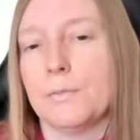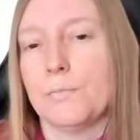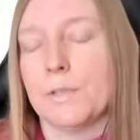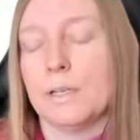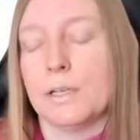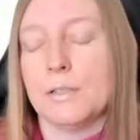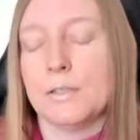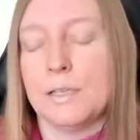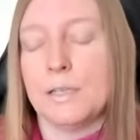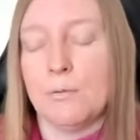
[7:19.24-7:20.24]
Mm-hmm. I can
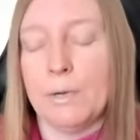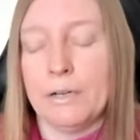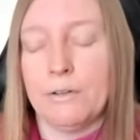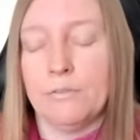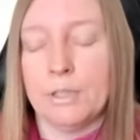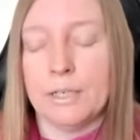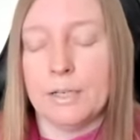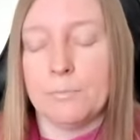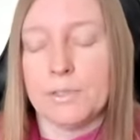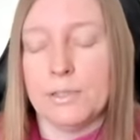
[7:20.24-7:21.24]
see how powerful I
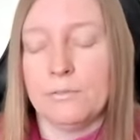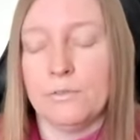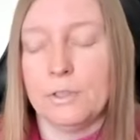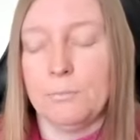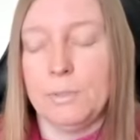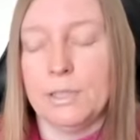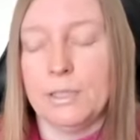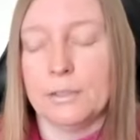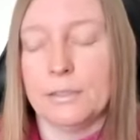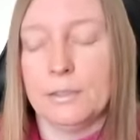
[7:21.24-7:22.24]
am as the infinite
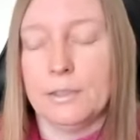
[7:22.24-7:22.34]
being,